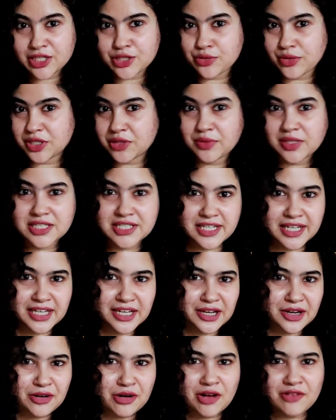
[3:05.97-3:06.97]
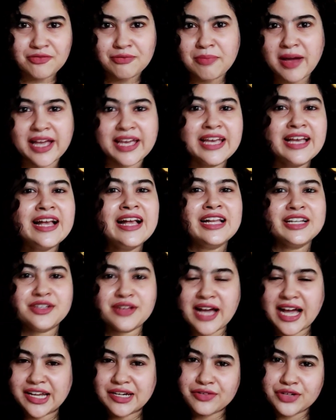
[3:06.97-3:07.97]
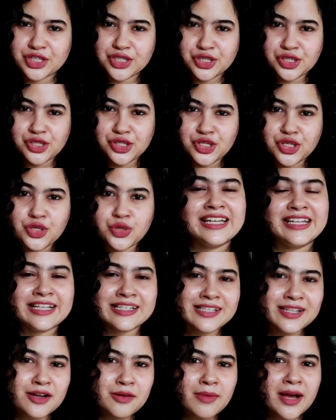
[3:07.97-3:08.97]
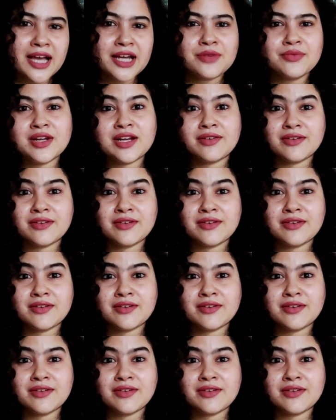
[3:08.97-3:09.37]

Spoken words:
so it will take care of my dehydration issue. Niacinamide will